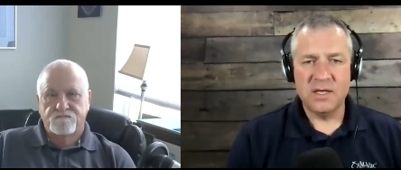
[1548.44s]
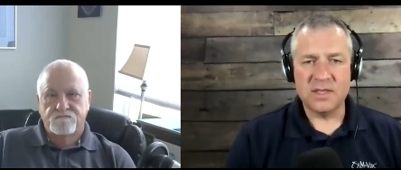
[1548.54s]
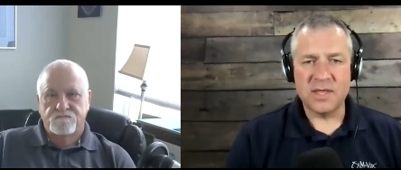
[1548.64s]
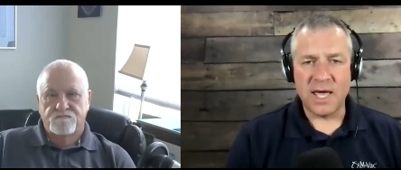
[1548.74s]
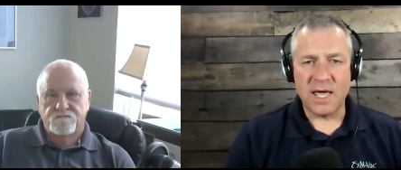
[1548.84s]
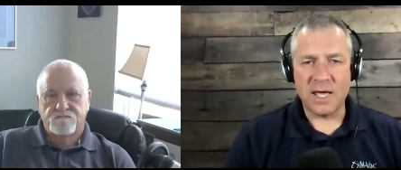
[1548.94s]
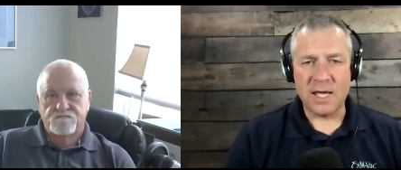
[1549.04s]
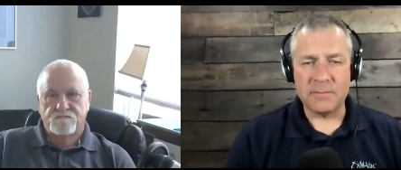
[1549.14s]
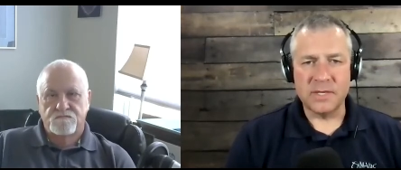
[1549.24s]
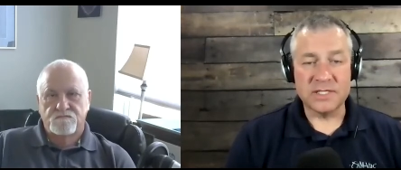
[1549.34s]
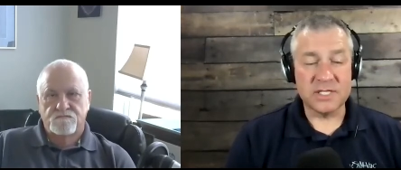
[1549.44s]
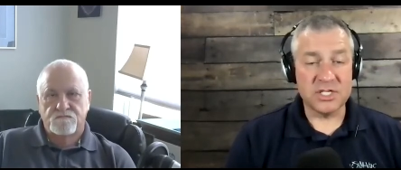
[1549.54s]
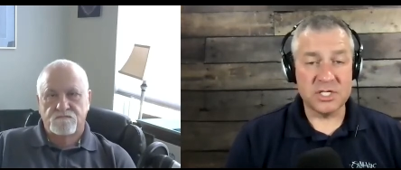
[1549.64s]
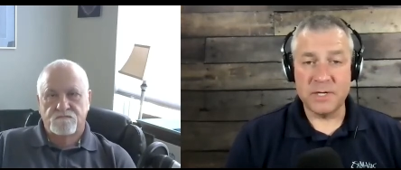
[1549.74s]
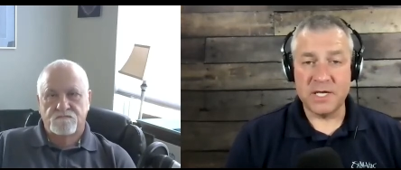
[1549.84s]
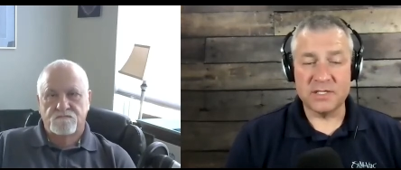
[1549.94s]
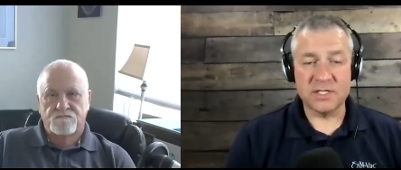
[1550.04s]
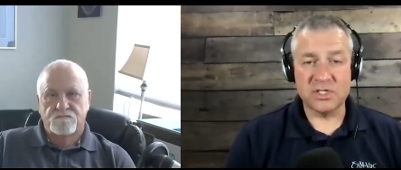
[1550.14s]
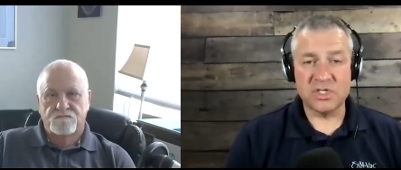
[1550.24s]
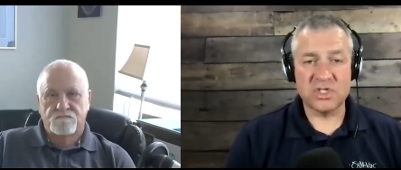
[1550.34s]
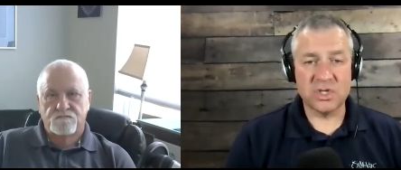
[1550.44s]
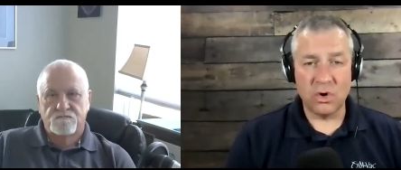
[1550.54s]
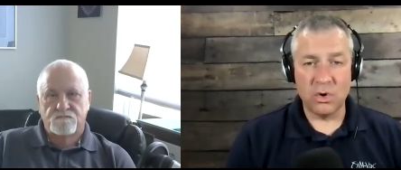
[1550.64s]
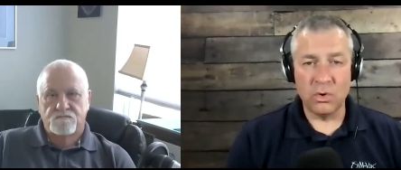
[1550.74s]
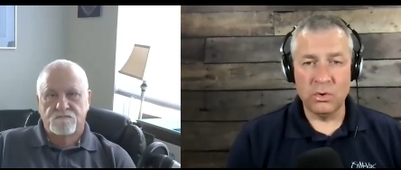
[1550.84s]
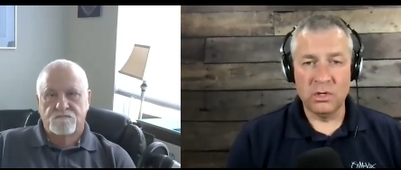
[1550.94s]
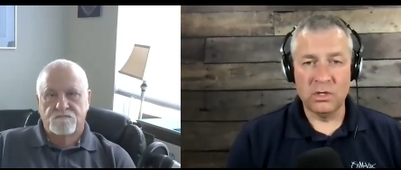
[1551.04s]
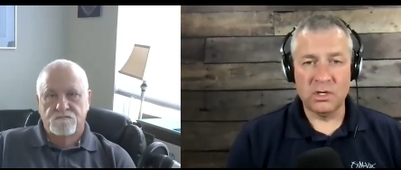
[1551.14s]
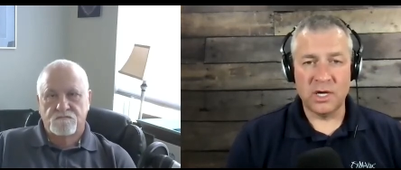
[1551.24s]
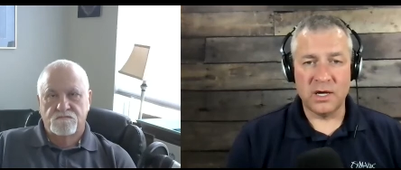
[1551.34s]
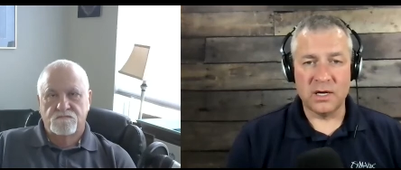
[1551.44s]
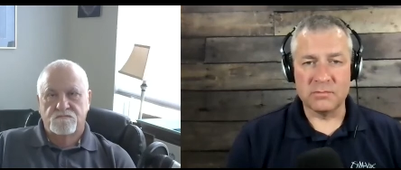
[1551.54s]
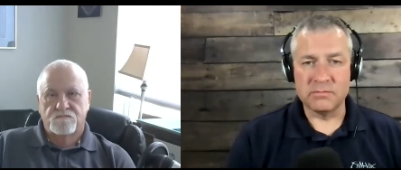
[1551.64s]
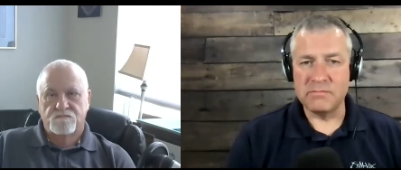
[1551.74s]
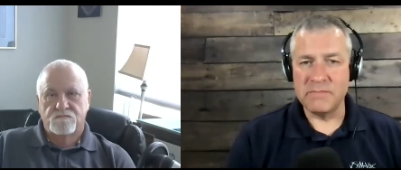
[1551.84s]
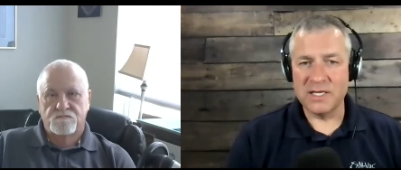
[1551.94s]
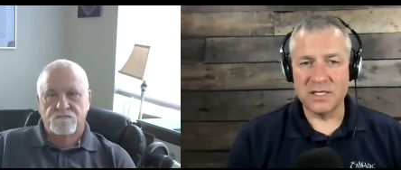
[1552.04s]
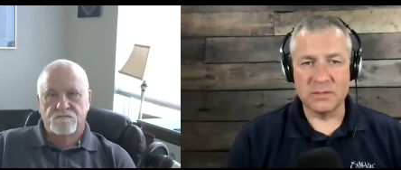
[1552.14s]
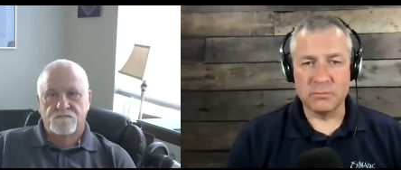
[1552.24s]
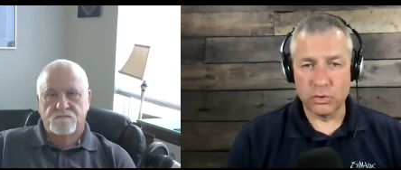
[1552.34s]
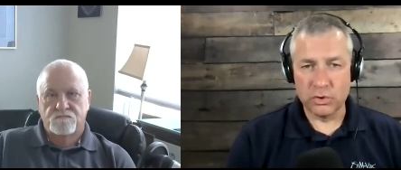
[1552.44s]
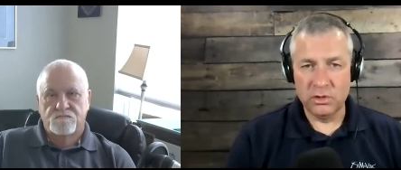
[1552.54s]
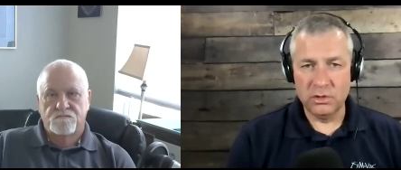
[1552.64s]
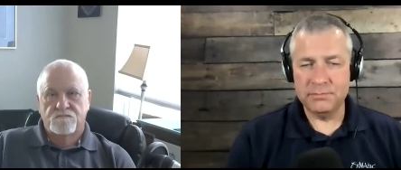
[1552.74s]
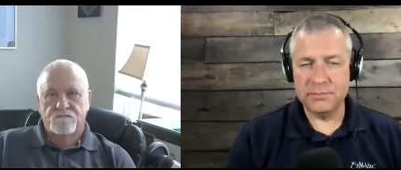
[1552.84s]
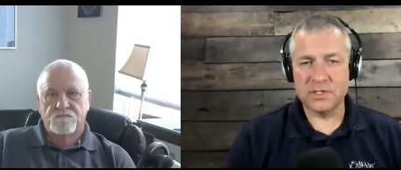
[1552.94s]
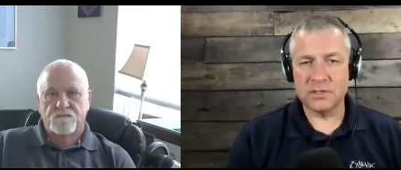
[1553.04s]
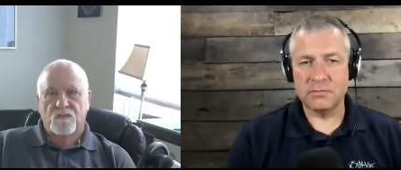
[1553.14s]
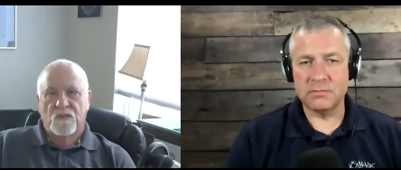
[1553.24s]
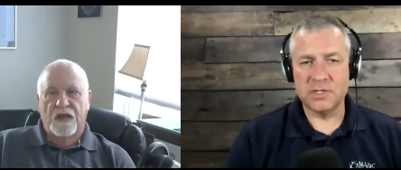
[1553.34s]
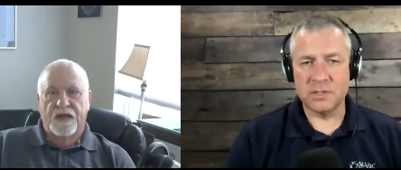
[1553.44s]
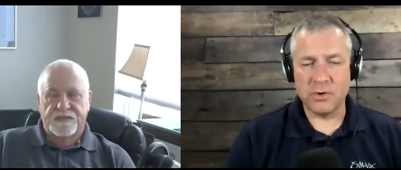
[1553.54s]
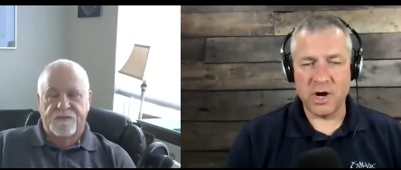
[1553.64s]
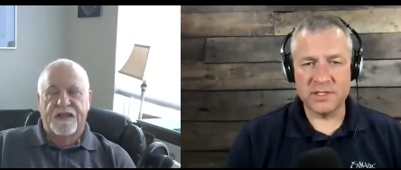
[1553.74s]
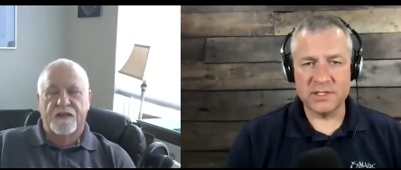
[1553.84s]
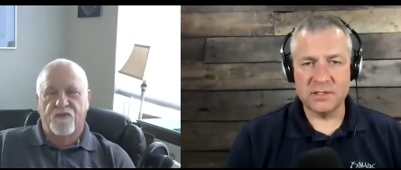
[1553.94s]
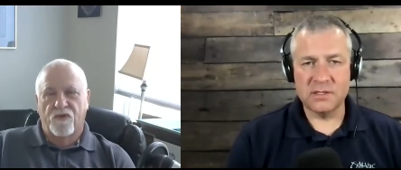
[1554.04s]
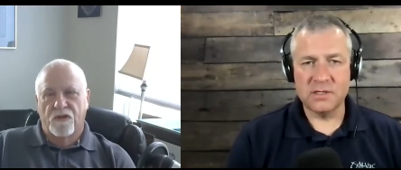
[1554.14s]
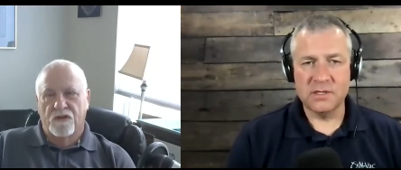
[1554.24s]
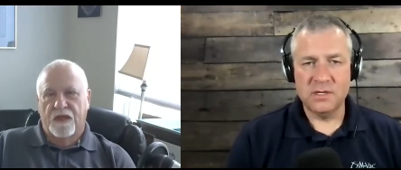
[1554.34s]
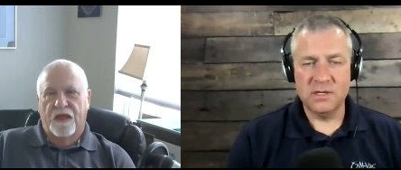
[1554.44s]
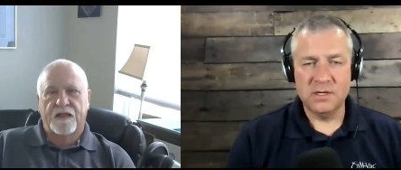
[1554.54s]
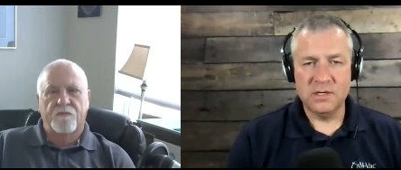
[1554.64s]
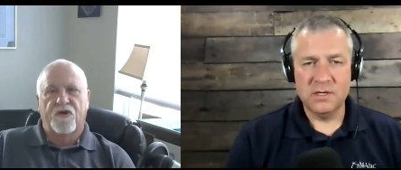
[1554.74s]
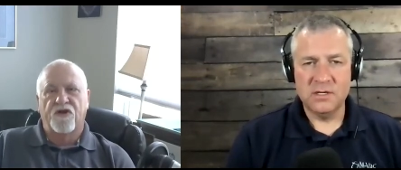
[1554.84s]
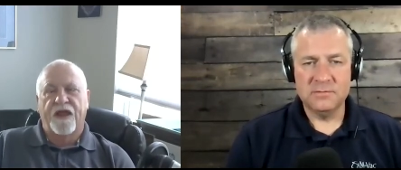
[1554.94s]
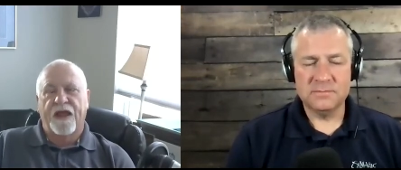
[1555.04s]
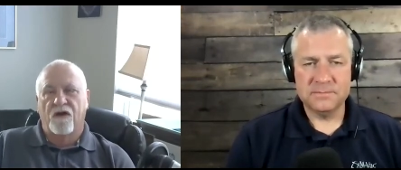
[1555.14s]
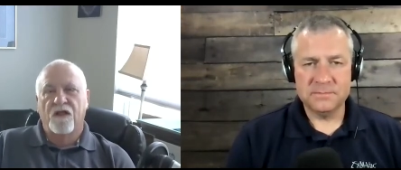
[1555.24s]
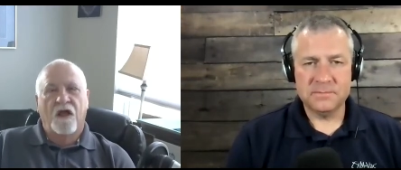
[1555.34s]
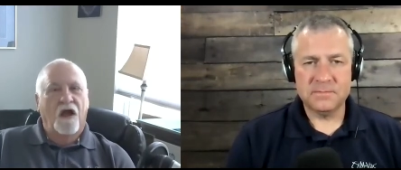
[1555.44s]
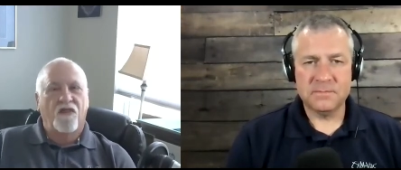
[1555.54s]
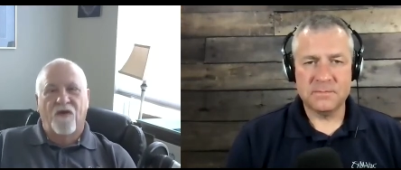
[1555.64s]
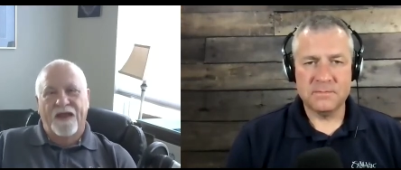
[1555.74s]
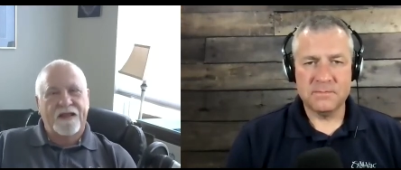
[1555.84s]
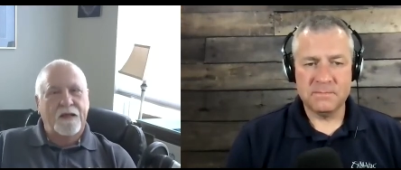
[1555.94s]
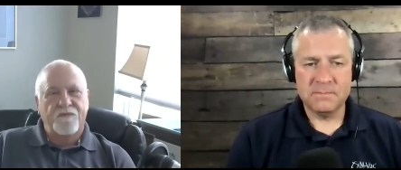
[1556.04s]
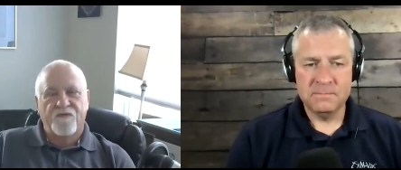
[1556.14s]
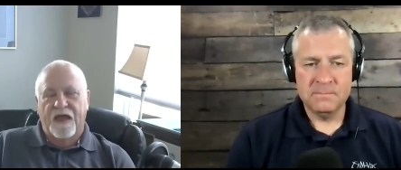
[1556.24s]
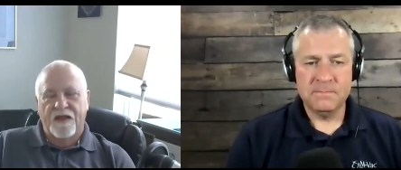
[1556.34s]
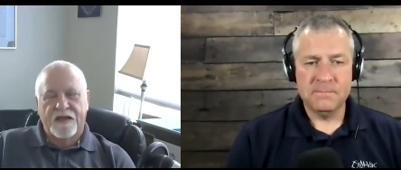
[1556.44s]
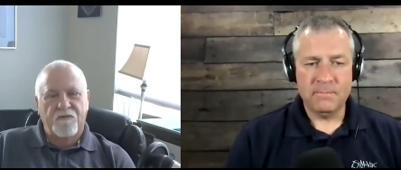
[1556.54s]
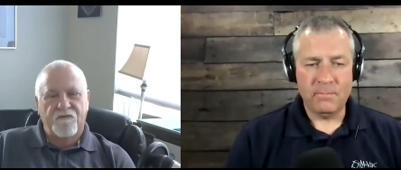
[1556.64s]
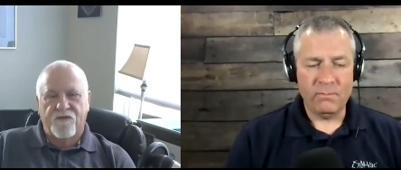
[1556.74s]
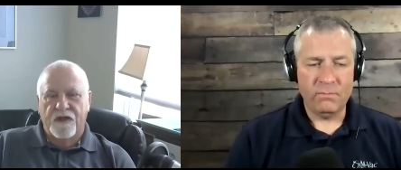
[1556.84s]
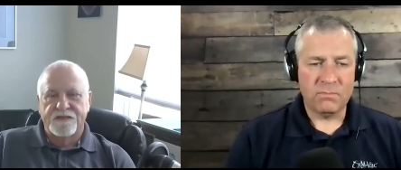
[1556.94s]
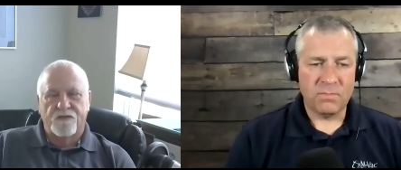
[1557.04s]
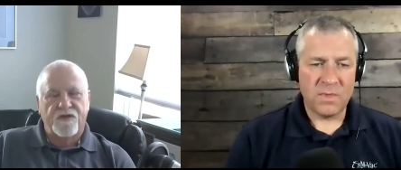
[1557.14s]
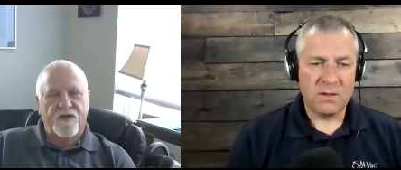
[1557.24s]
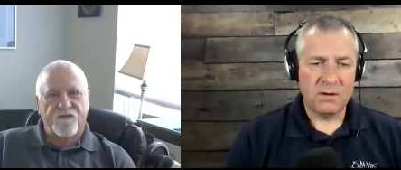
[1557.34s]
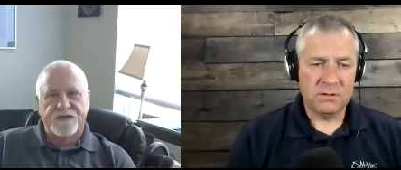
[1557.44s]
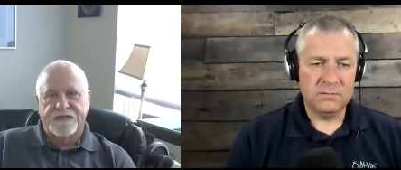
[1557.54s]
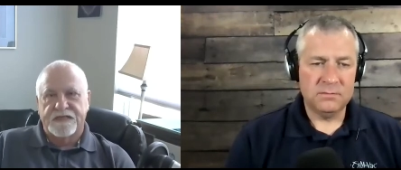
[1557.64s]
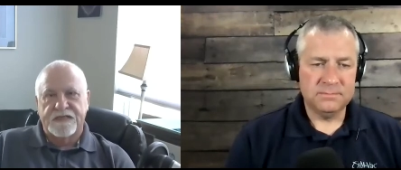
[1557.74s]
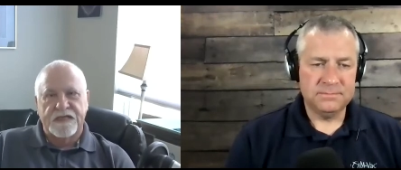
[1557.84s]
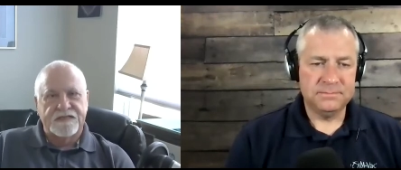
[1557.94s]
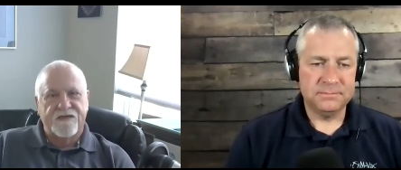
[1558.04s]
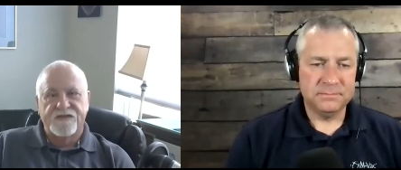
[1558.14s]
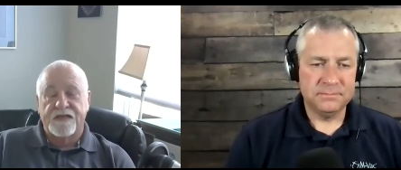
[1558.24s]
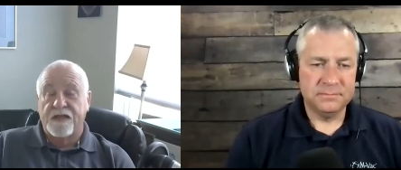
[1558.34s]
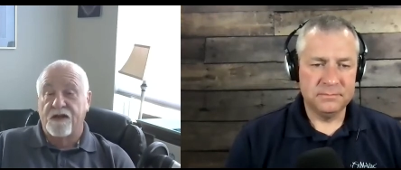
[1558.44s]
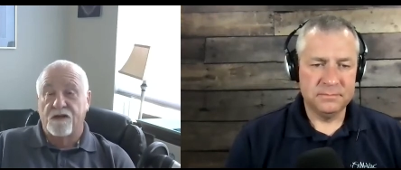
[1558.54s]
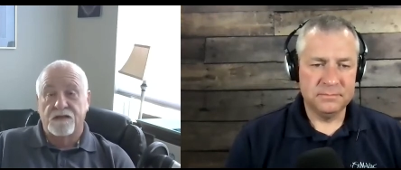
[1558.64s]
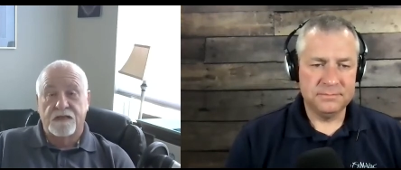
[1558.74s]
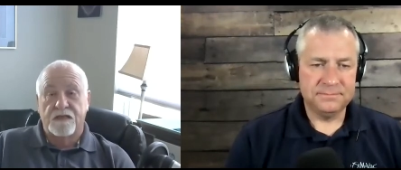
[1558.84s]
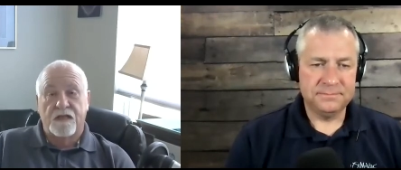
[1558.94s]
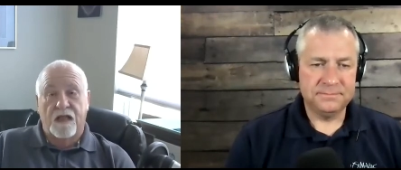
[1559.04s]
Speaker 1: they, is it just because it's so uh, mentally brutal? To,
Speaker 2: it to is mentally brutal. Yeah. It'll burn you out. Although I had a couple, I had a couple friends that were there for sixteen, seventeen years. And